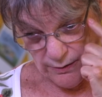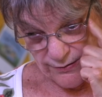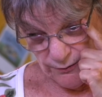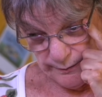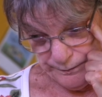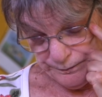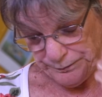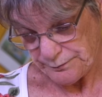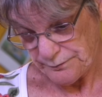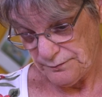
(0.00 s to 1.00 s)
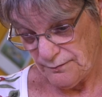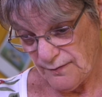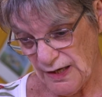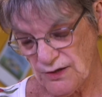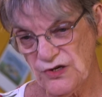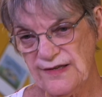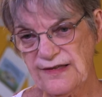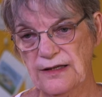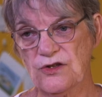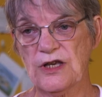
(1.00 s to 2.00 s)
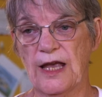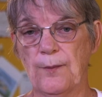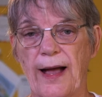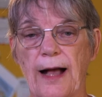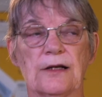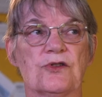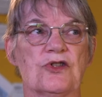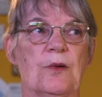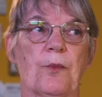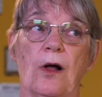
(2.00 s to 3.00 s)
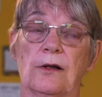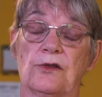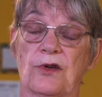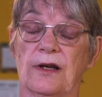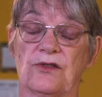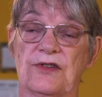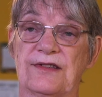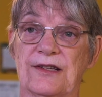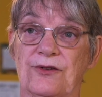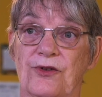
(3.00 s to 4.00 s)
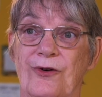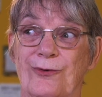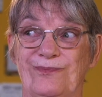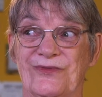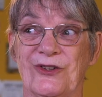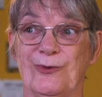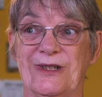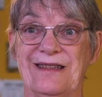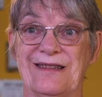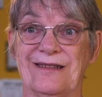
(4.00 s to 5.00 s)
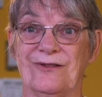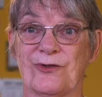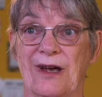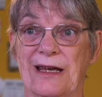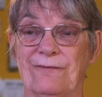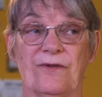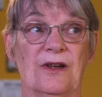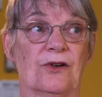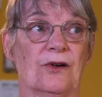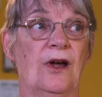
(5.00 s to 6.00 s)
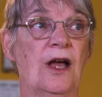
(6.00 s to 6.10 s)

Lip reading: So she came back and she apologized. She said, no one did try and feed her.